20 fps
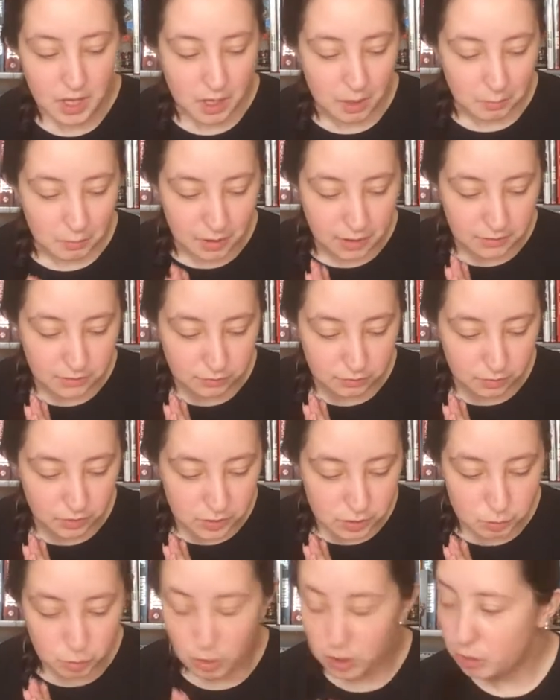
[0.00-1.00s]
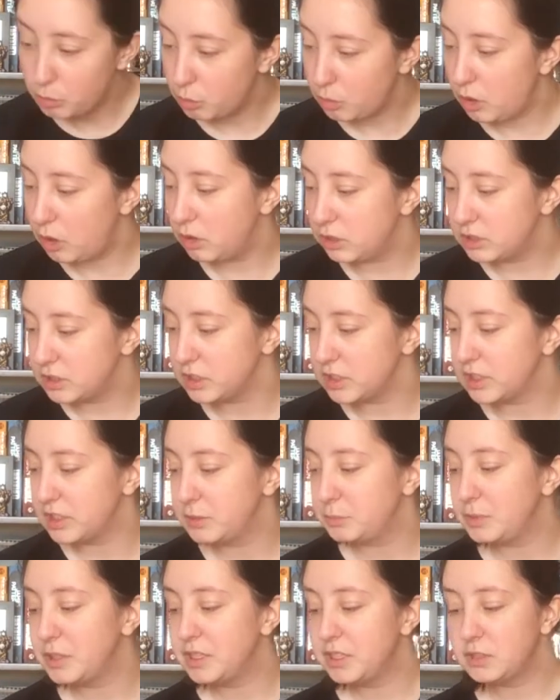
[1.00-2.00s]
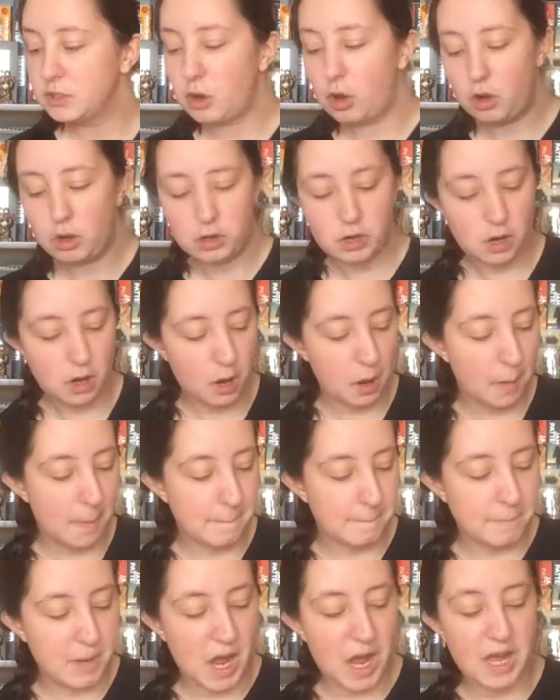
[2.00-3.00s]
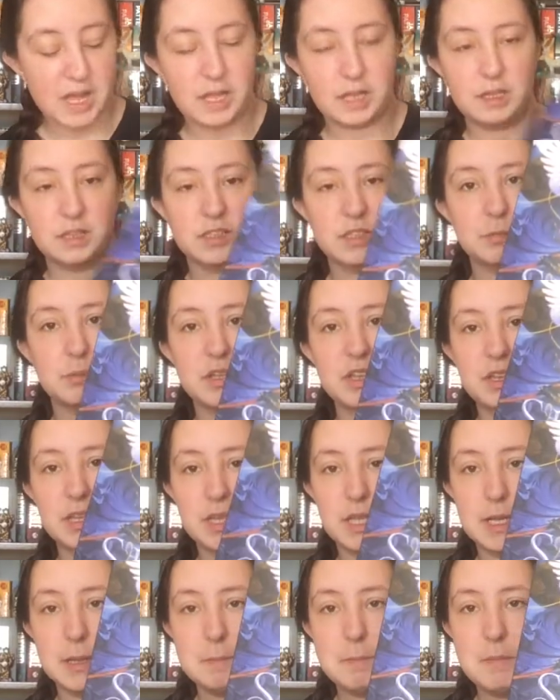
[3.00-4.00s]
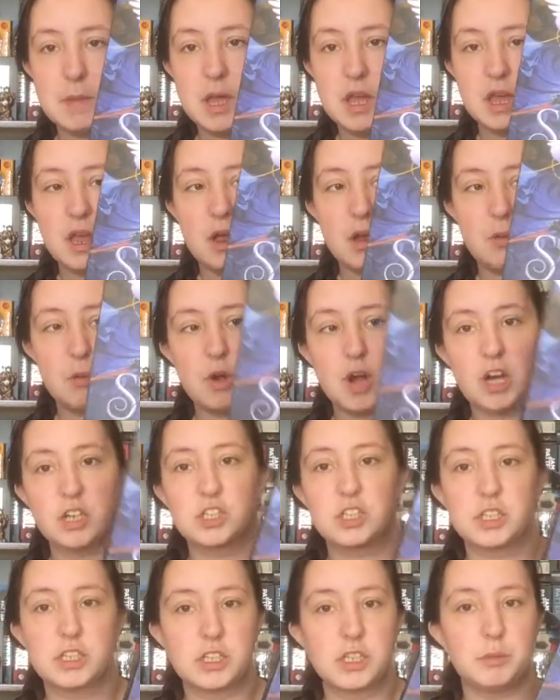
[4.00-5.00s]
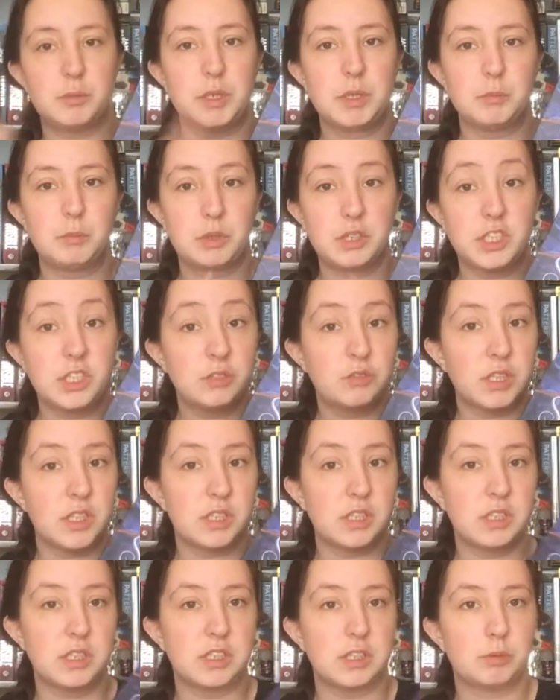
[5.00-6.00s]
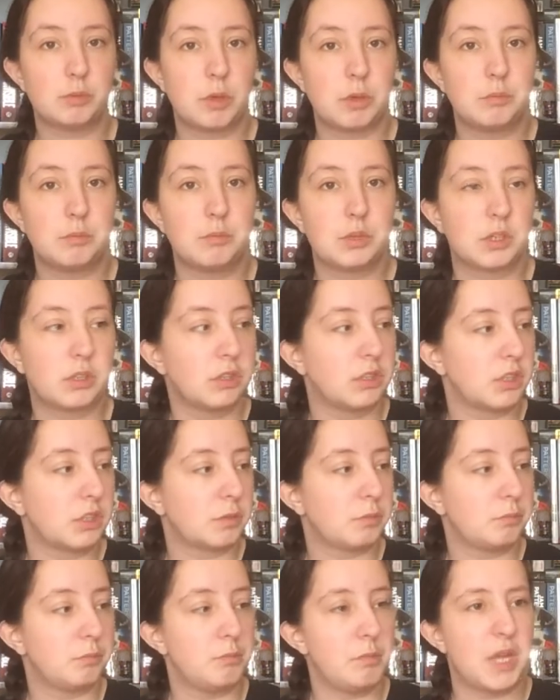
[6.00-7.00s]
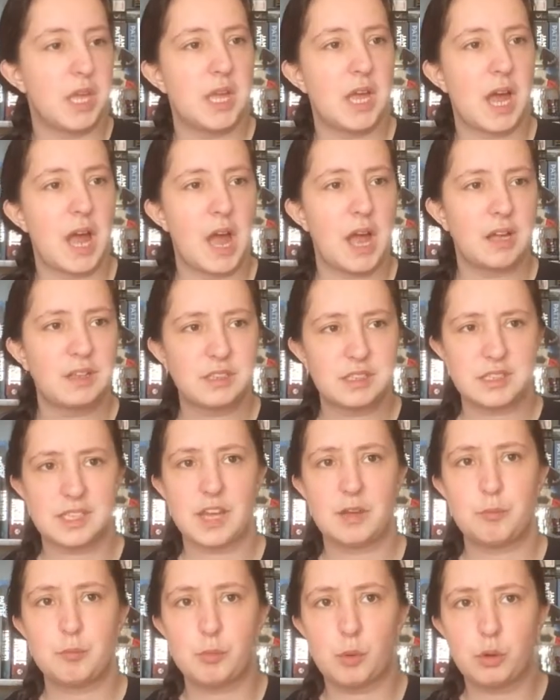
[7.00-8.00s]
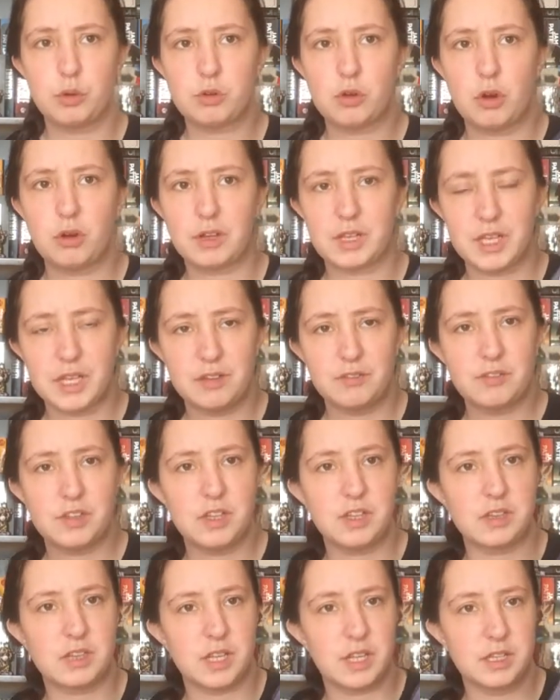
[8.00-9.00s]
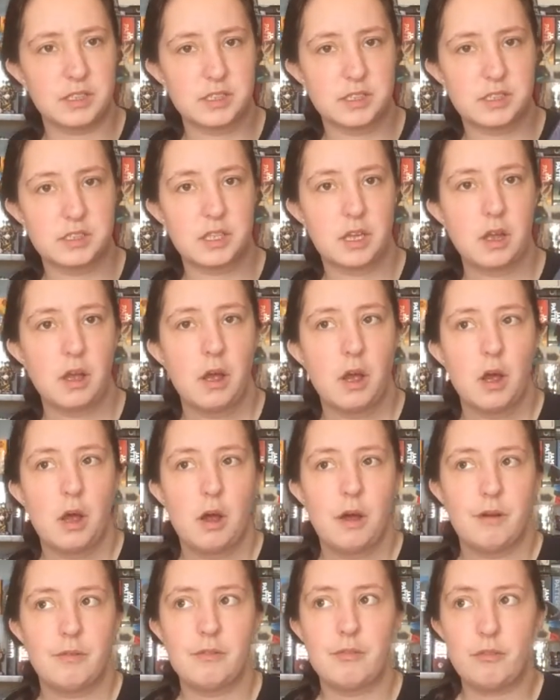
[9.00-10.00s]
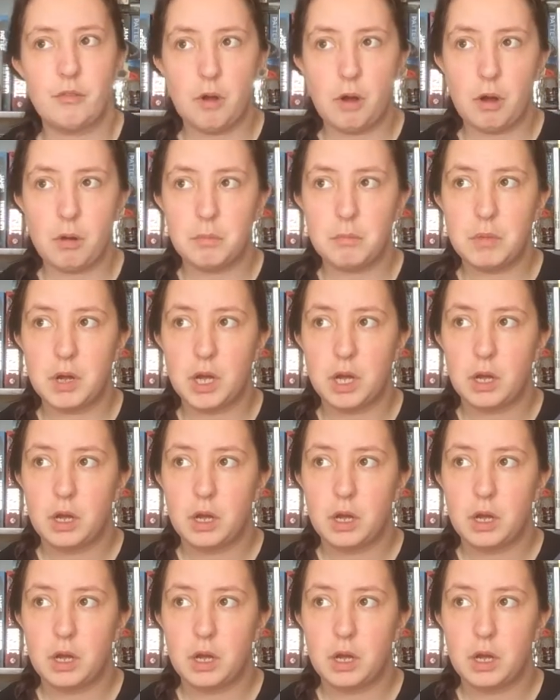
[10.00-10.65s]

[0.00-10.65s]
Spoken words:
But the first one was Spin the Dawn by Elizabeth Lim. We're actually going to be buddy reading this one because me and Steph both got gifted this from